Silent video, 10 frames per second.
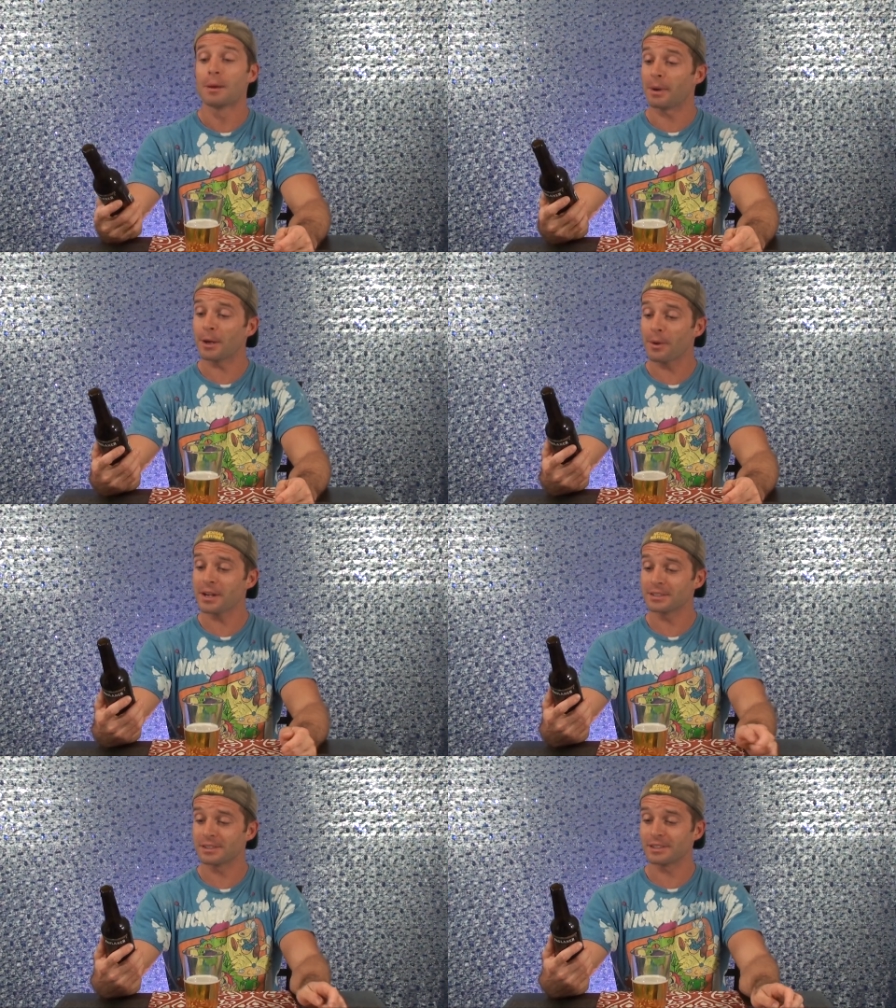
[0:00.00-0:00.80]
But
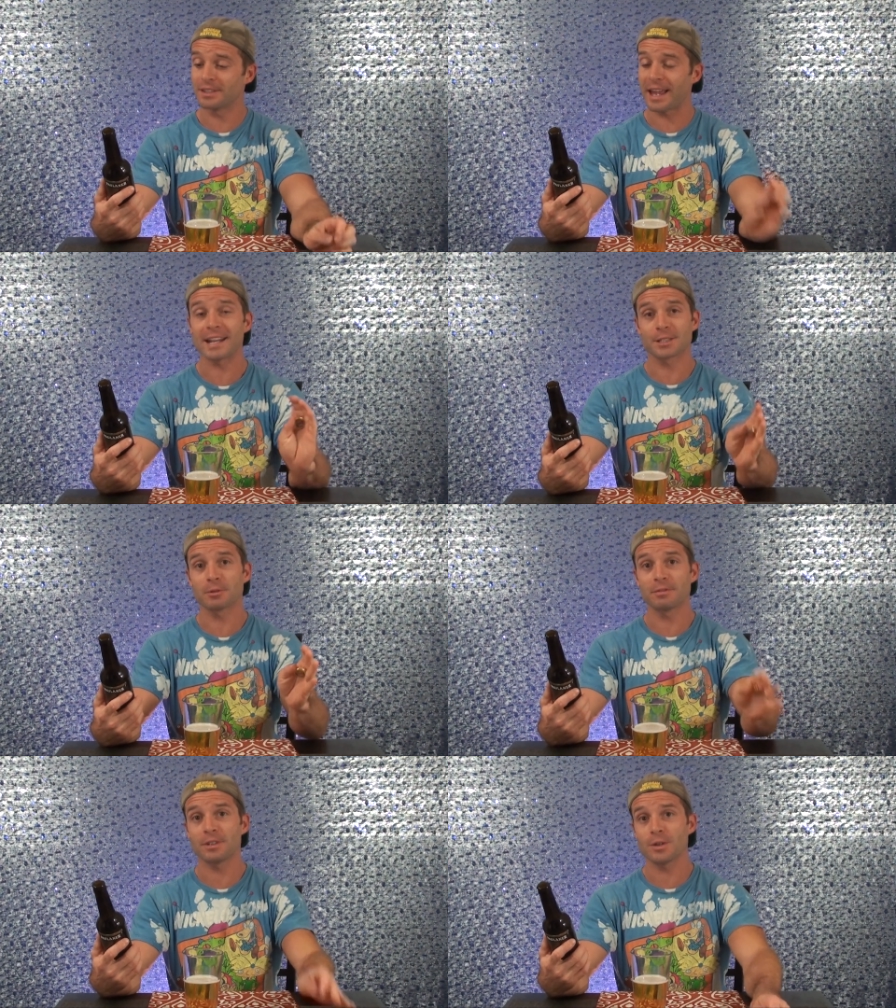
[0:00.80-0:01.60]
anyways, that is
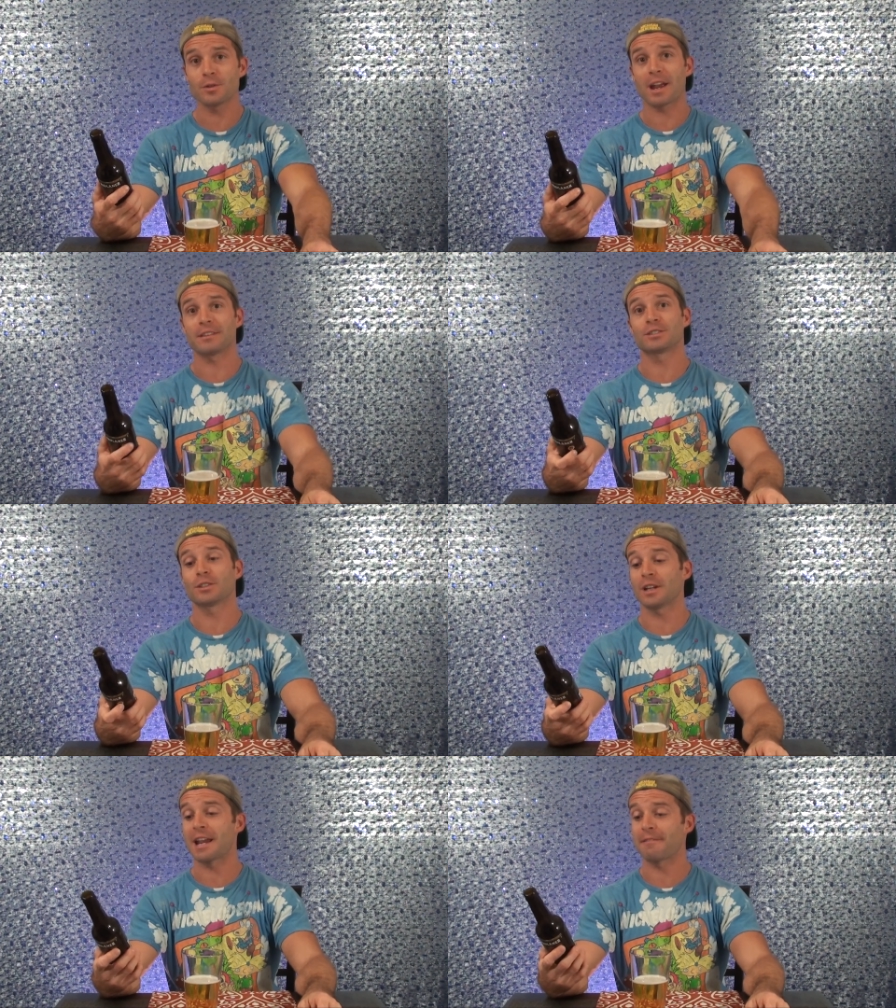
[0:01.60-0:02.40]
the review.
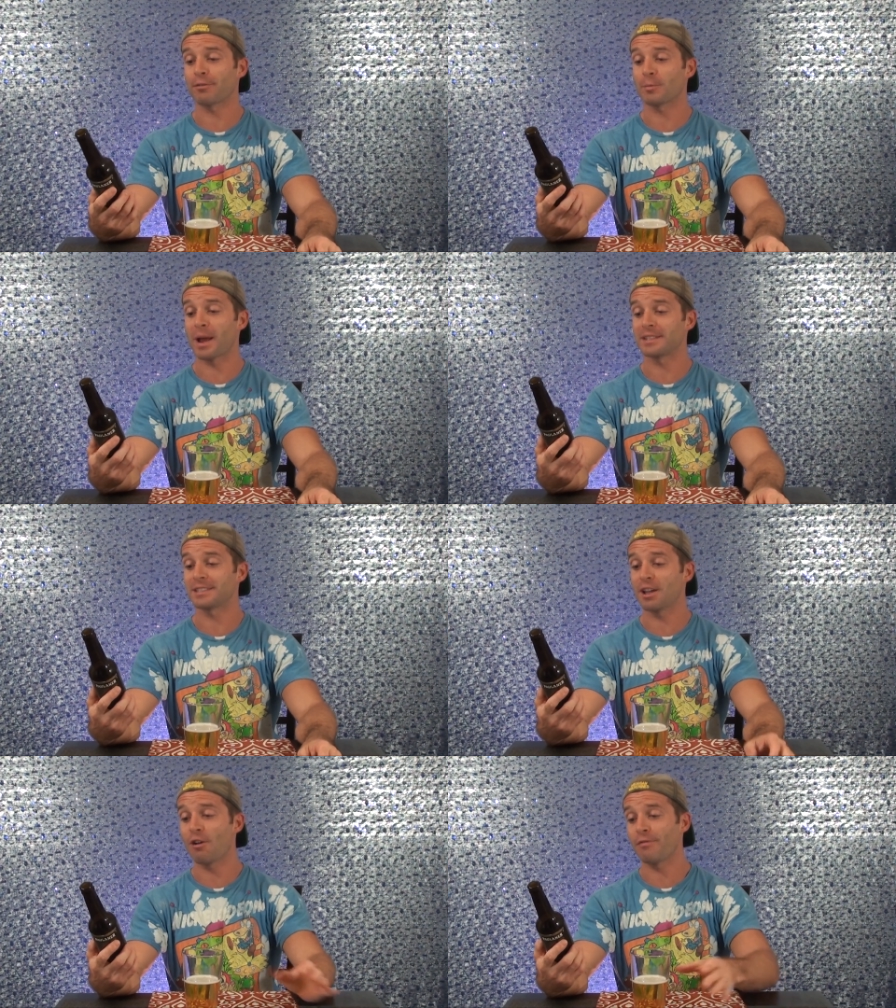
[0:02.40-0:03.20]
So and for
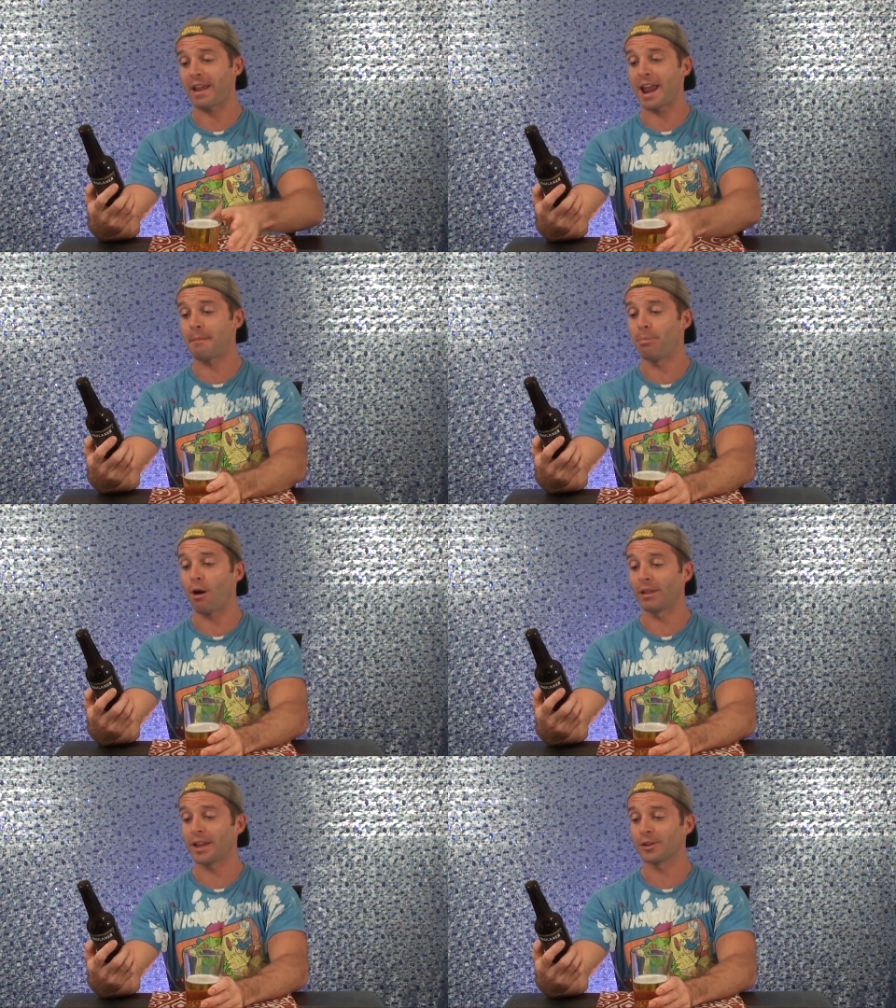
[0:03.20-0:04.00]
myself and
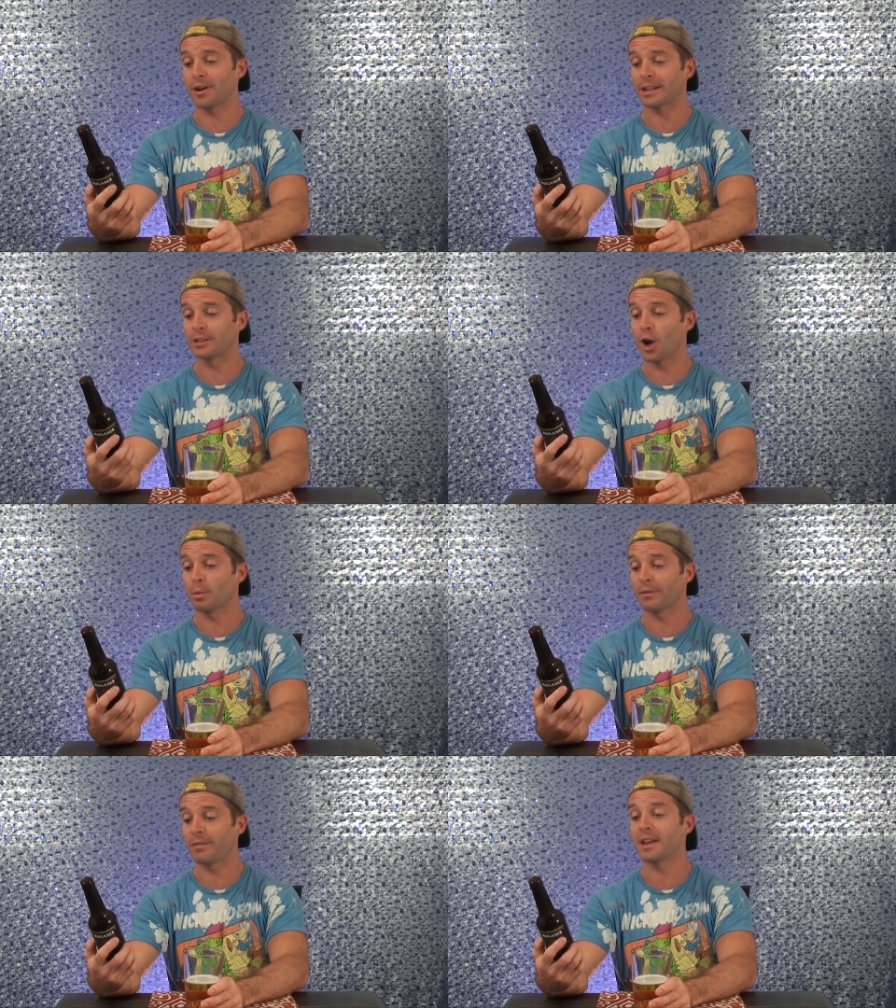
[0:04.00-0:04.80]
Paulaner
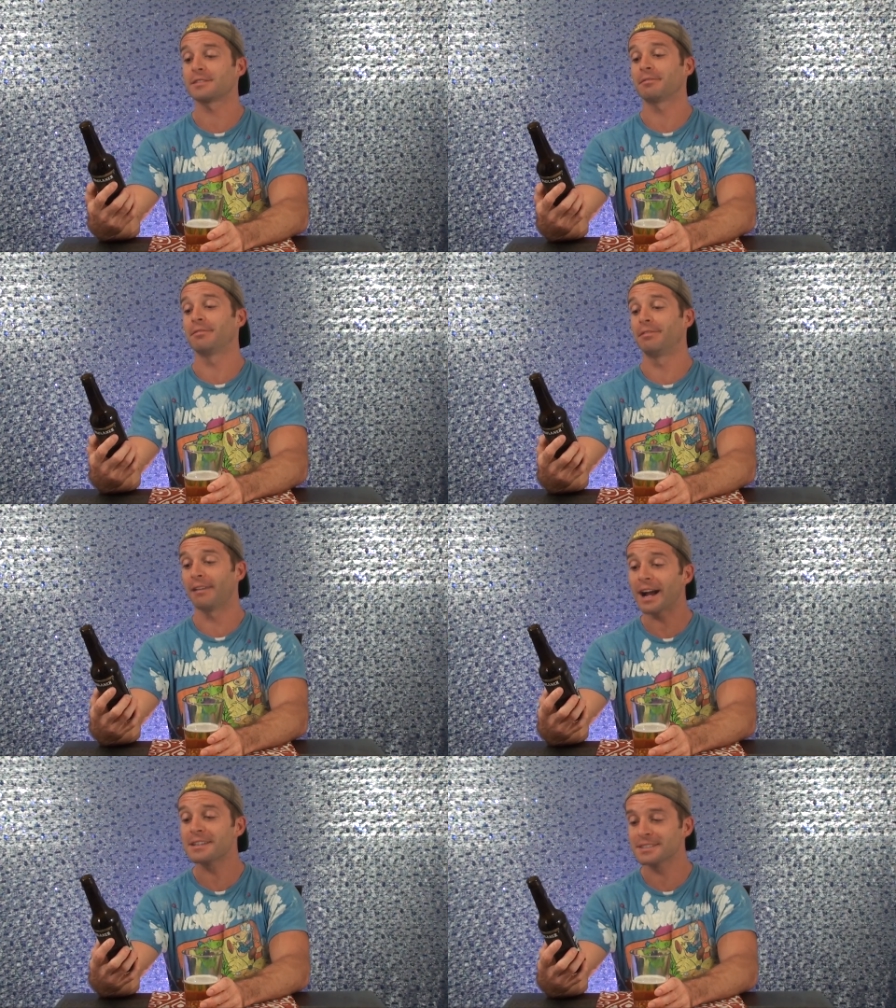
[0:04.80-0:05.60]
Oktoberfest
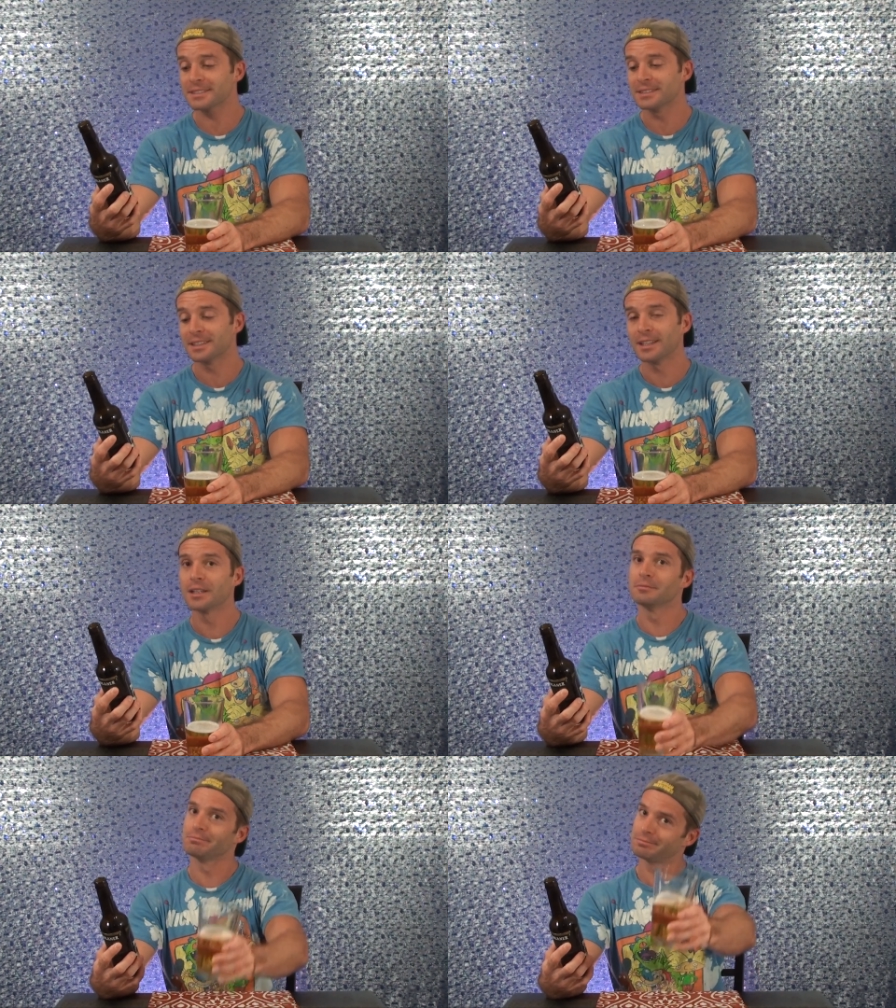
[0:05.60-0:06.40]
Wiesn,
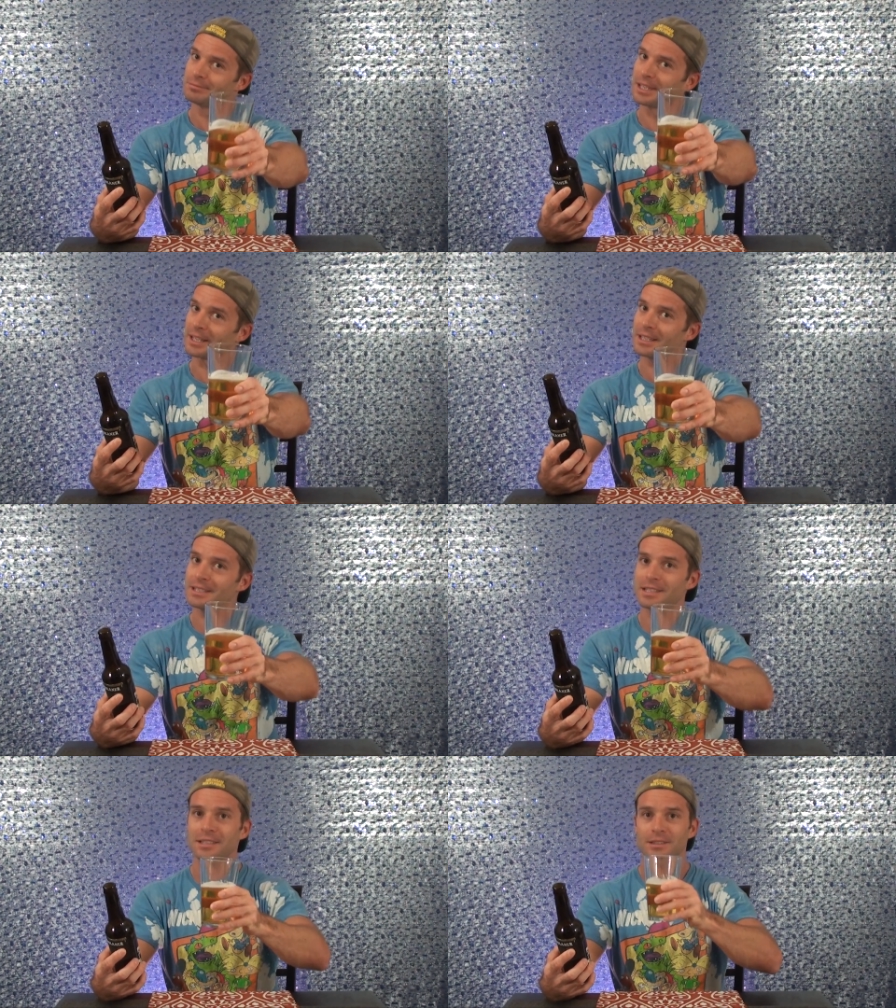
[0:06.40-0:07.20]
take it
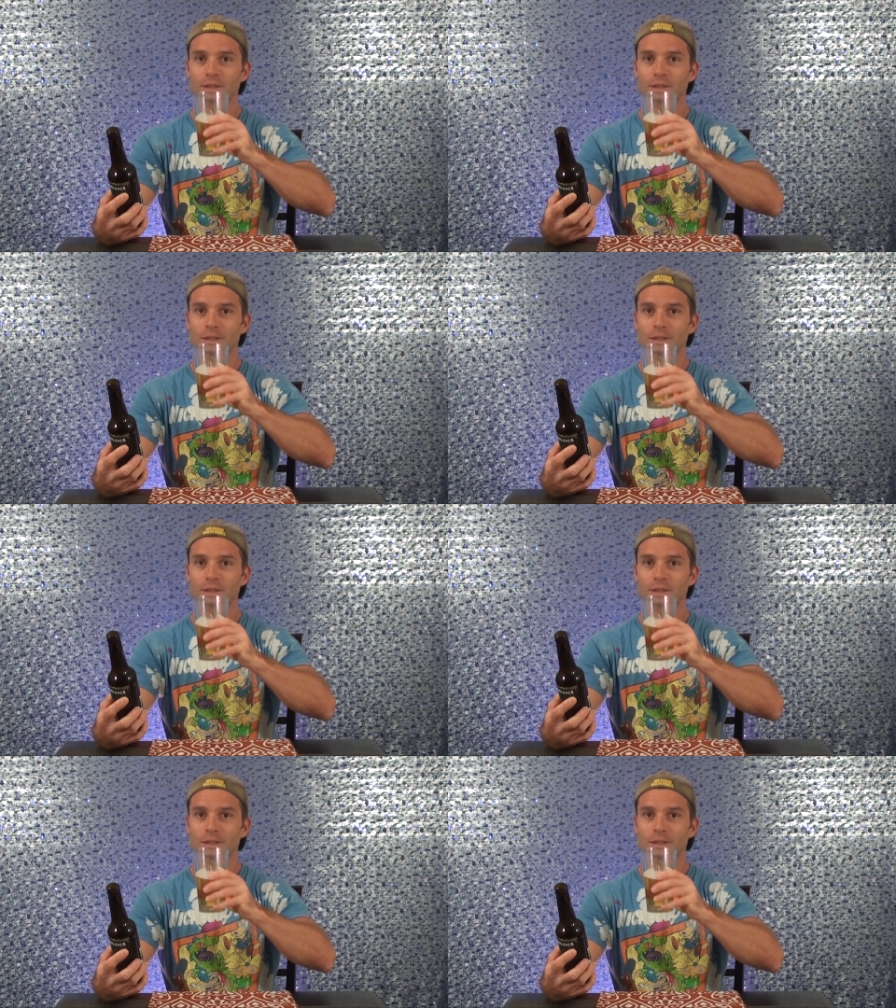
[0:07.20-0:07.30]
easy.